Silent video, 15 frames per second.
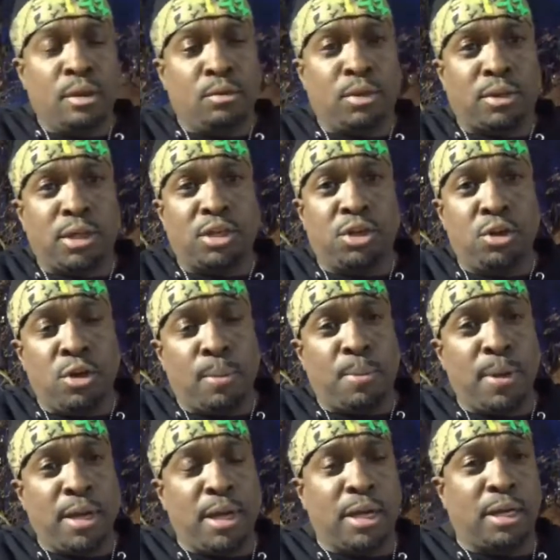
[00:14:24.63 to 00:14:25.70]
with this
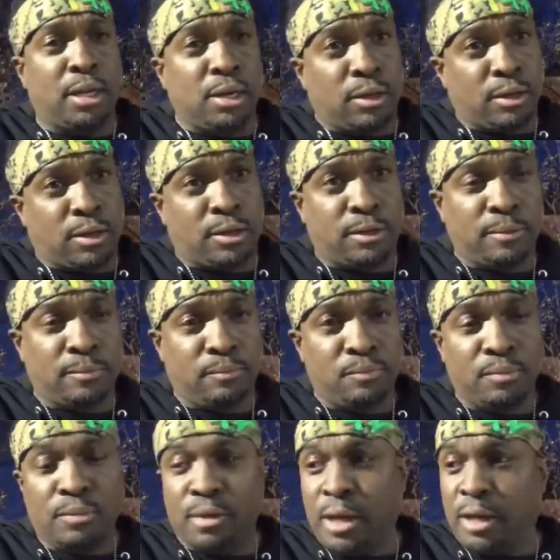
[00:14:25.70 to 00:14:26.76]
European look
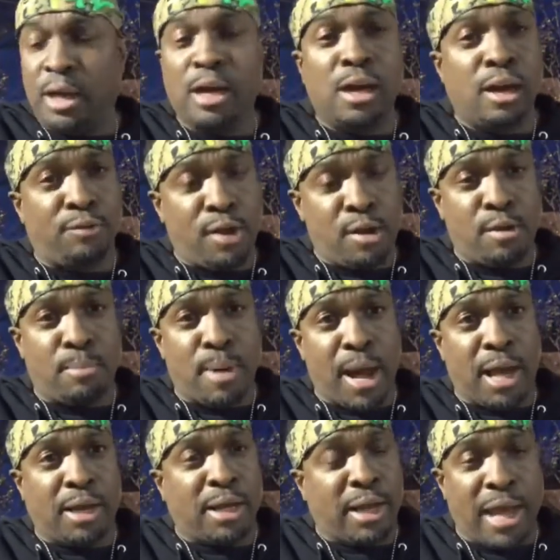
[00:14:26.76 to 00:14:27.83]
that love
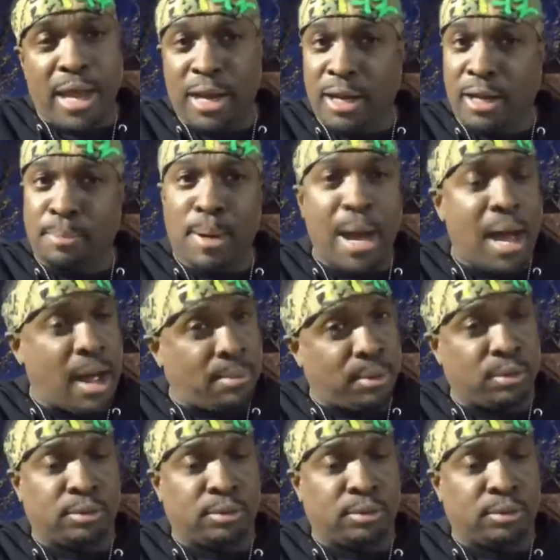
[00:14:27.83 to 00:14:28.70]
everybody that ain't in the Bible.